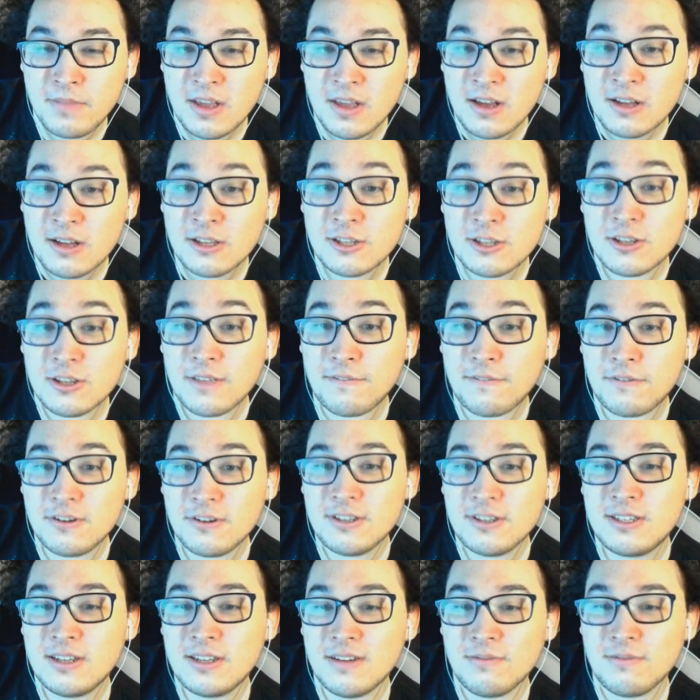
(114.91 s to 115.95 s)
So the
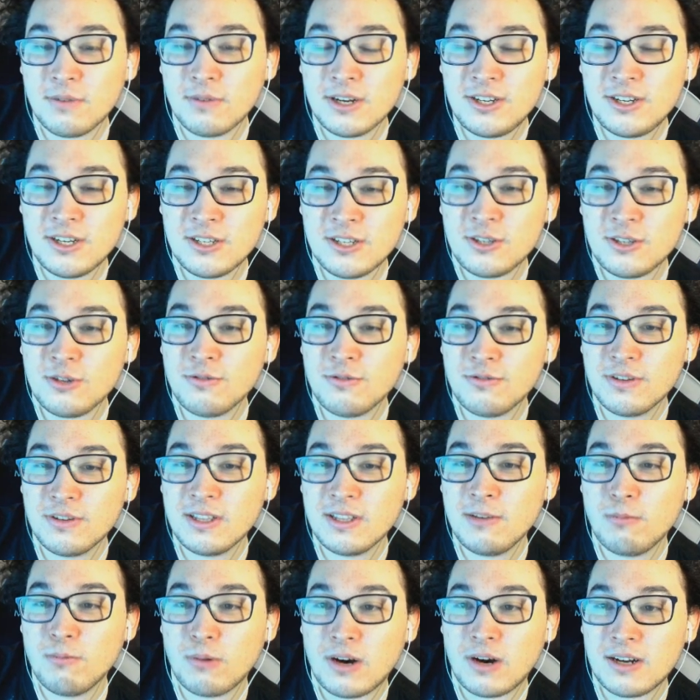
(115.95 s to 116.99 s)
first of which is you really
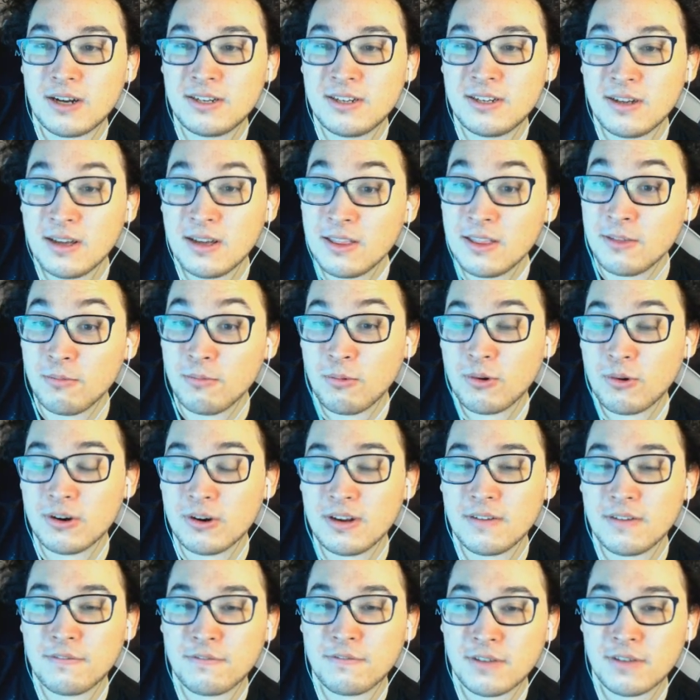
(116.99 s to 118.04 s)
want the warrior
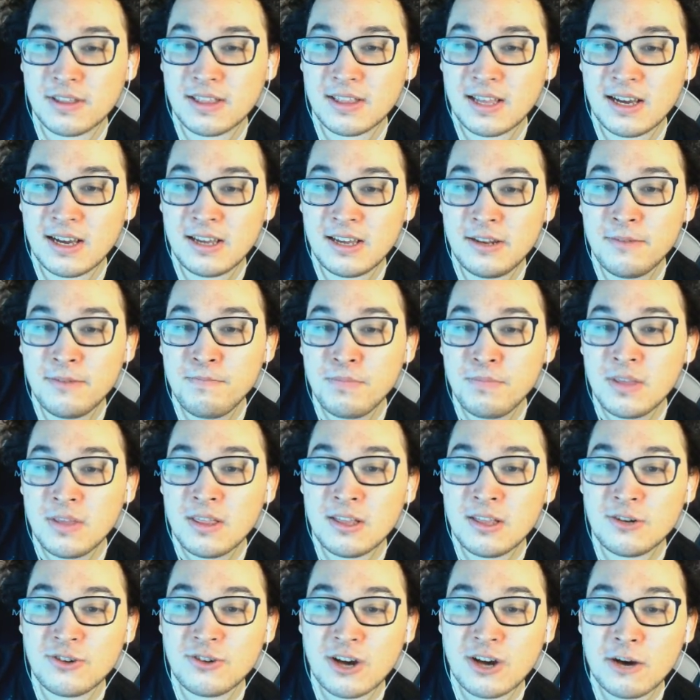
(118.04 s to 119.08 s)
frontline. The
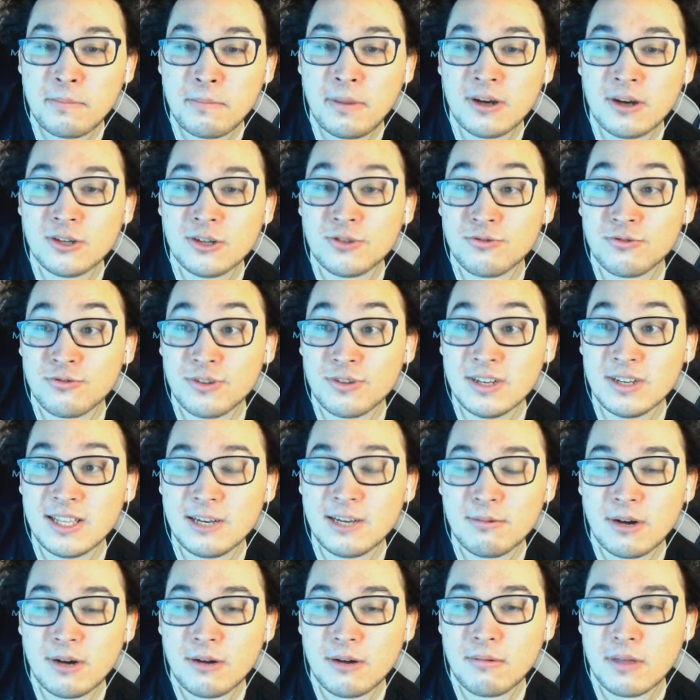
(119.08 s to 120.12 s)
drow pairs really
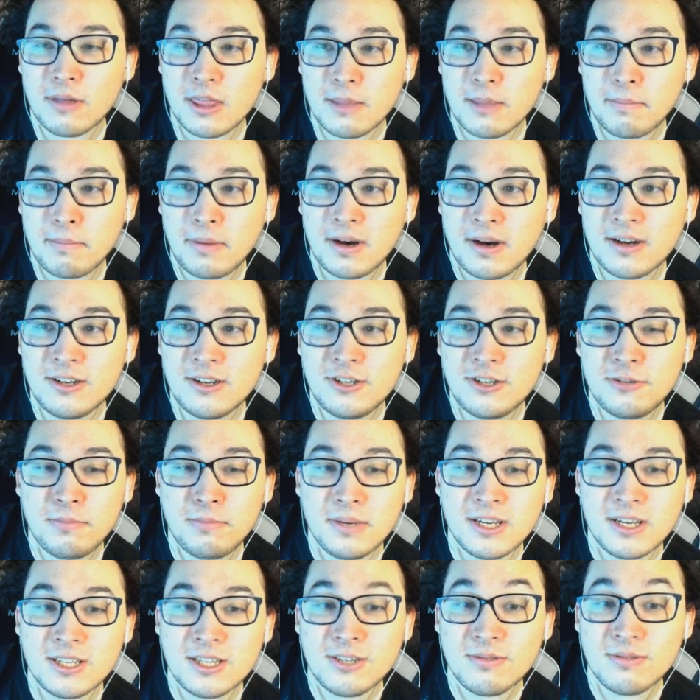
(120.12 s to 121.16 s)
well with the pudge
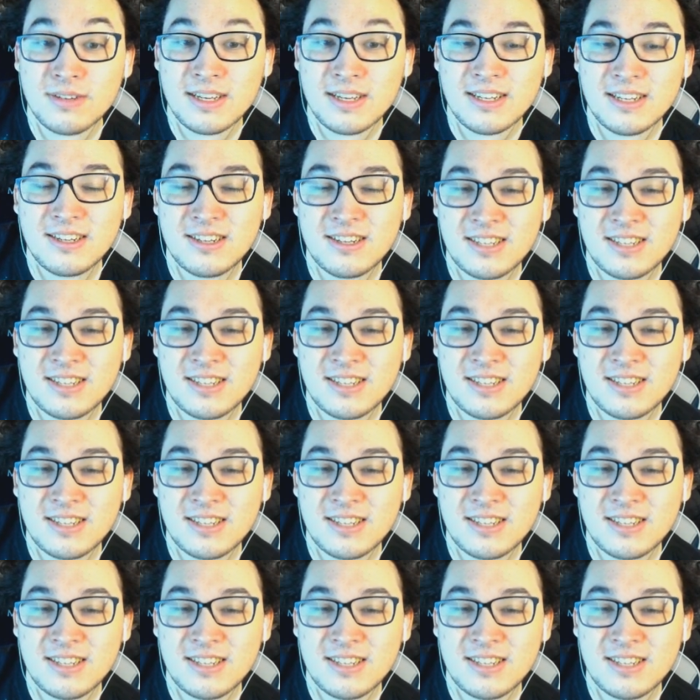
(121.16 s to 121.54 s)
because you need to